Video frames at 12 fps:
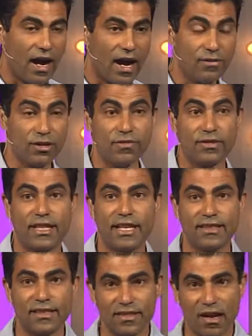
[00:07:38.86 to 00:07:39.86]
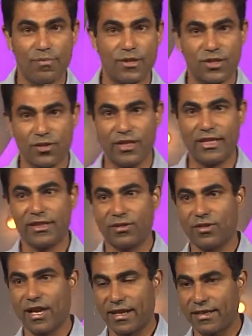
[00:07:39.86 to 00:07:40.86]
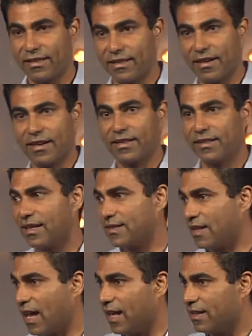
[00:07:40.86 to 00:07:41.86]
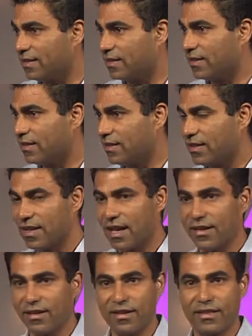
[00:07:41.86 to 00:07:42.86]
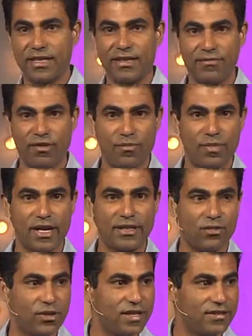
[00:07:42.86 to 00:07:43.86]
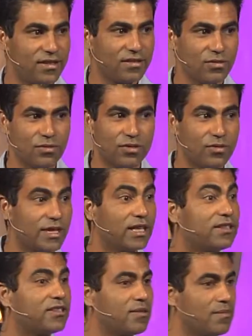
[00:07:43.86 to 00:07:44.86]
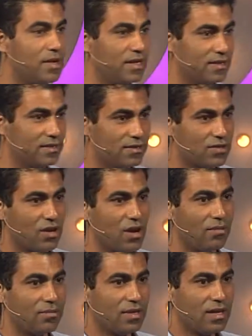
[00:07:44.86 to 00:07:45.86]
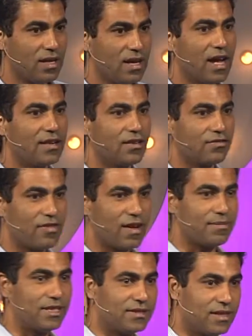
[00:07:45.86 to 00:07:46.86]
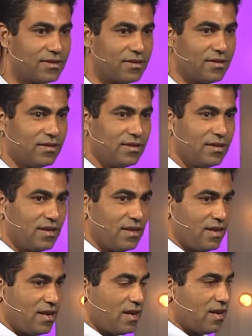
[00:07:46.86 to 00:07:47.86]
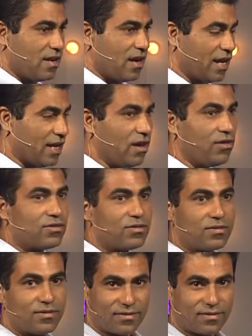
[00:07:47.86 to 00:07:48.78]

I want to take this opportunity to rec recognize Allison and her team from Bright Horizons, who's doing a tremendous job at her family center. And I also.